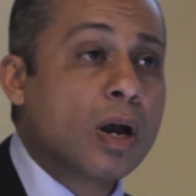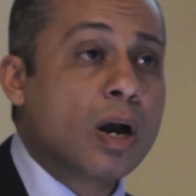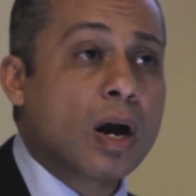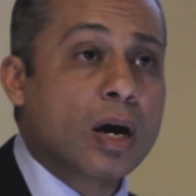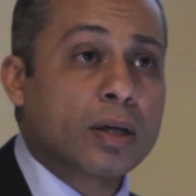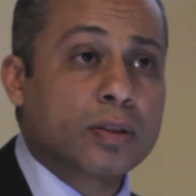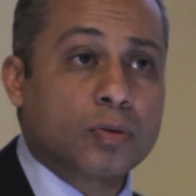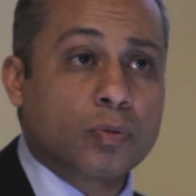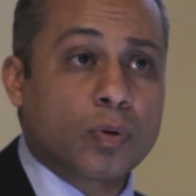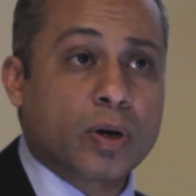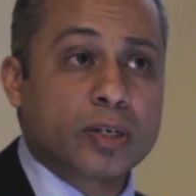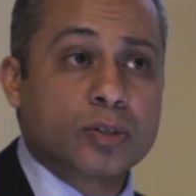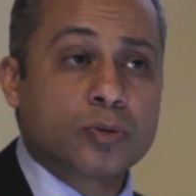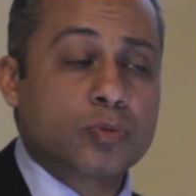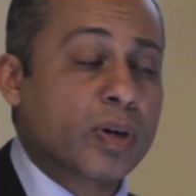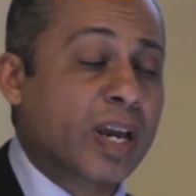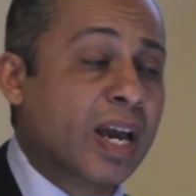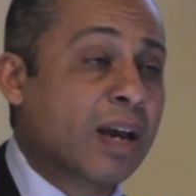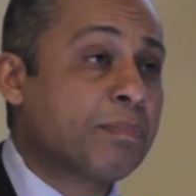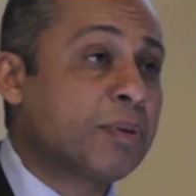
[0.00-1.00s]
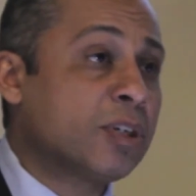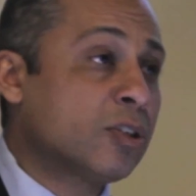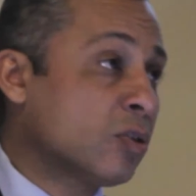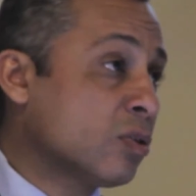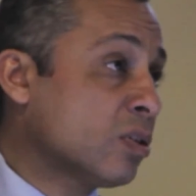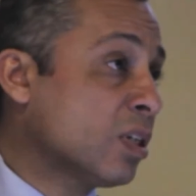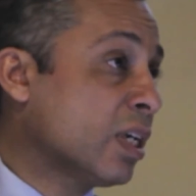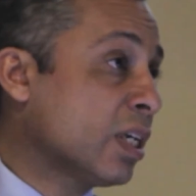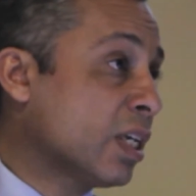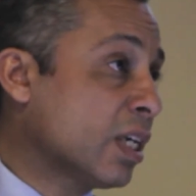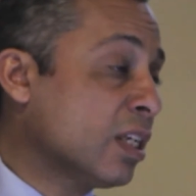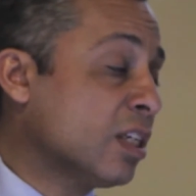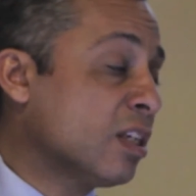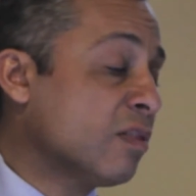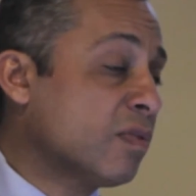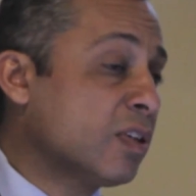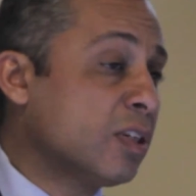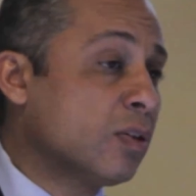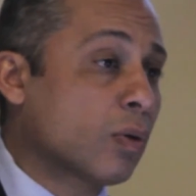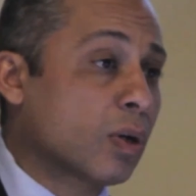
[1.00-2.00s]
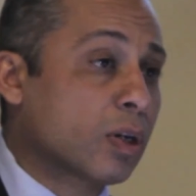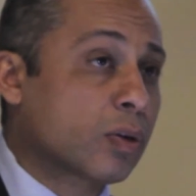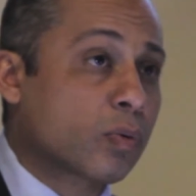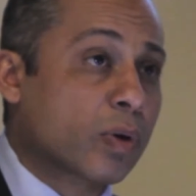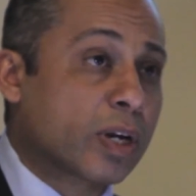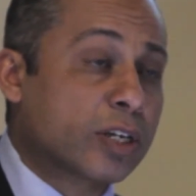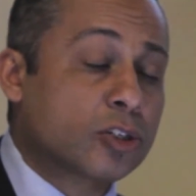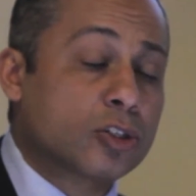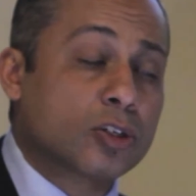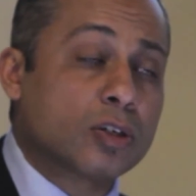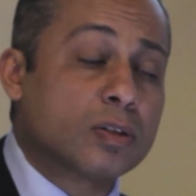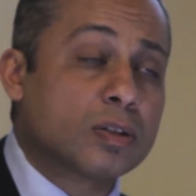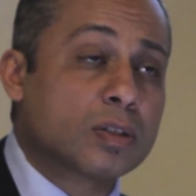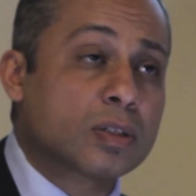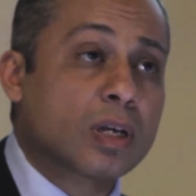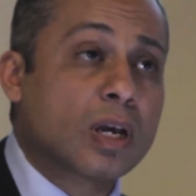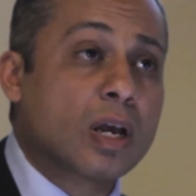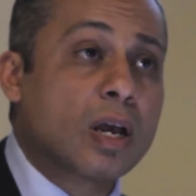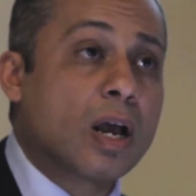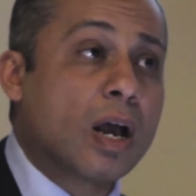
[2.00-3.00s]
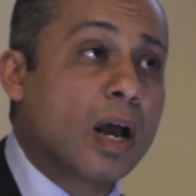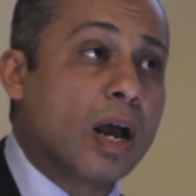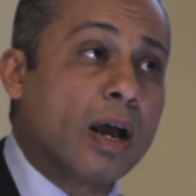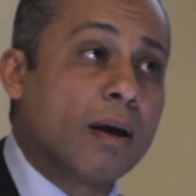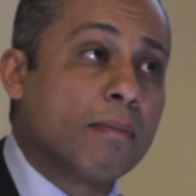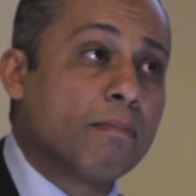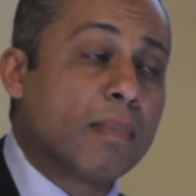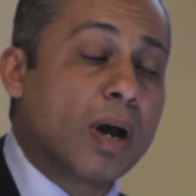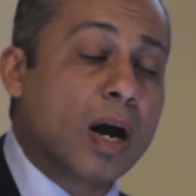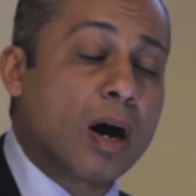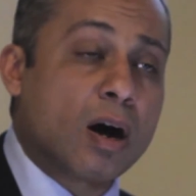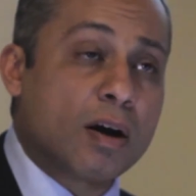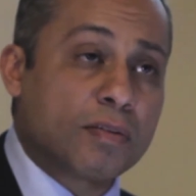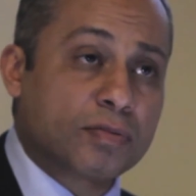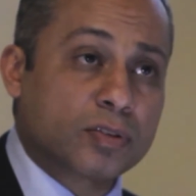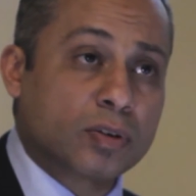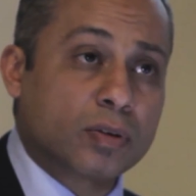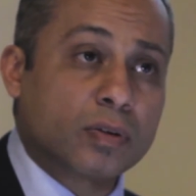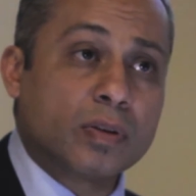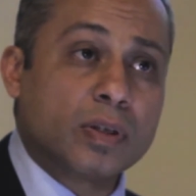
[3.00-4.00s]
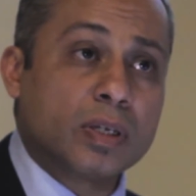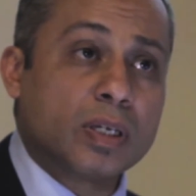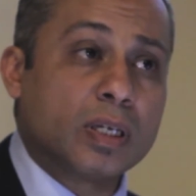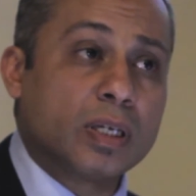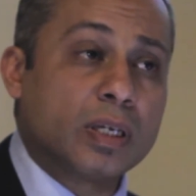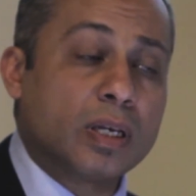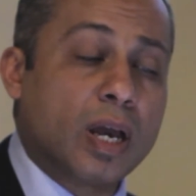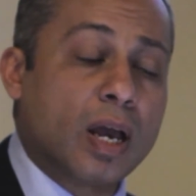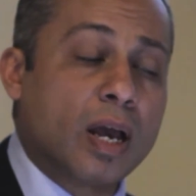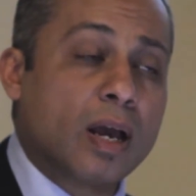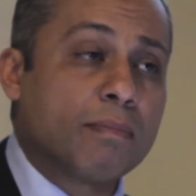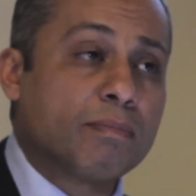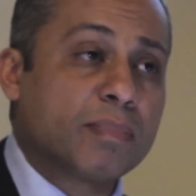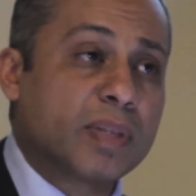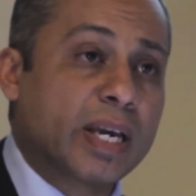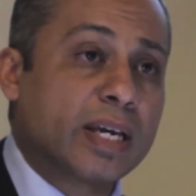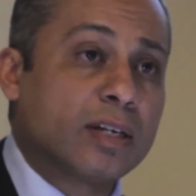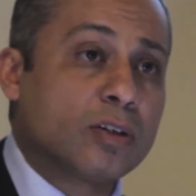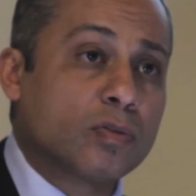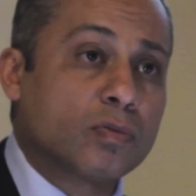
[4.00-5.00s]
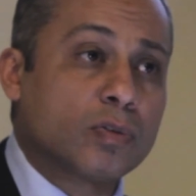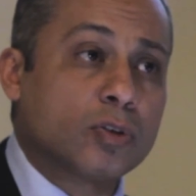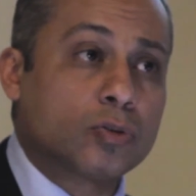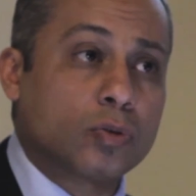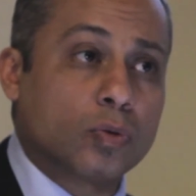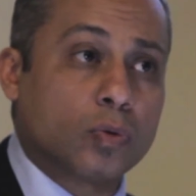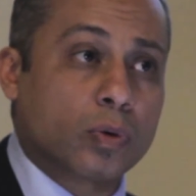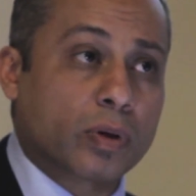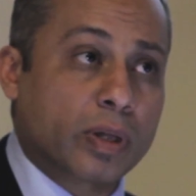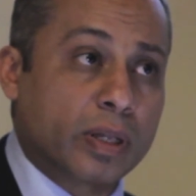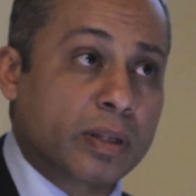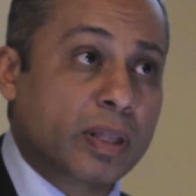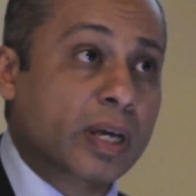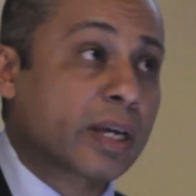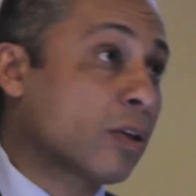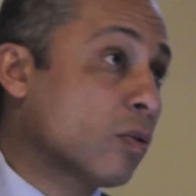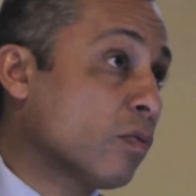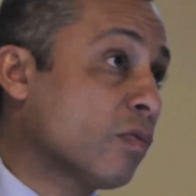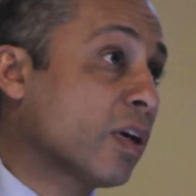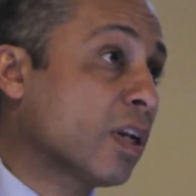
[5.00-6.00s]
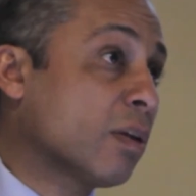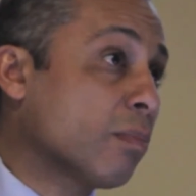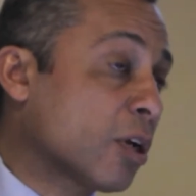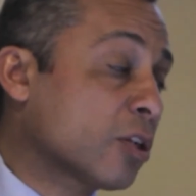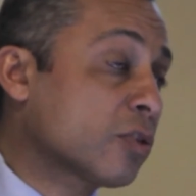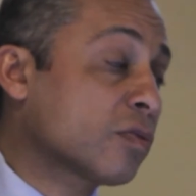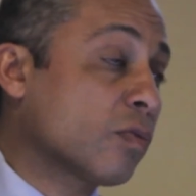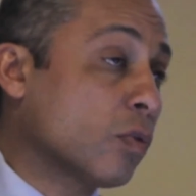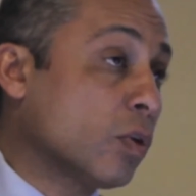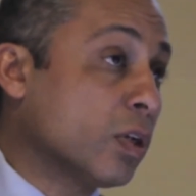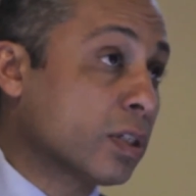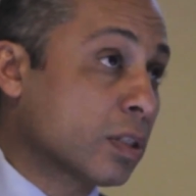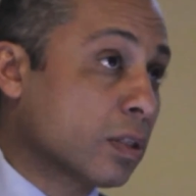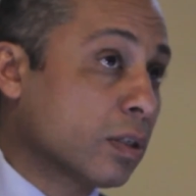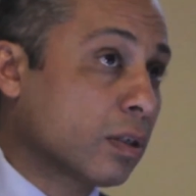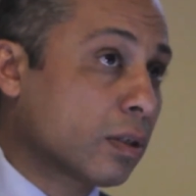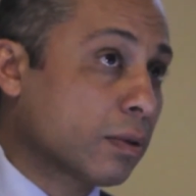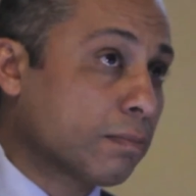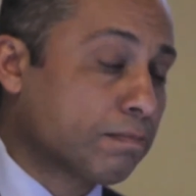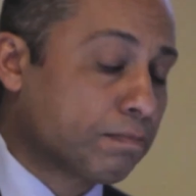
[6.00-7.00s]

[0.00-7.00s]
Otherwise, we're happy to take individual questions after the end of the talk. And thank you very much for listening.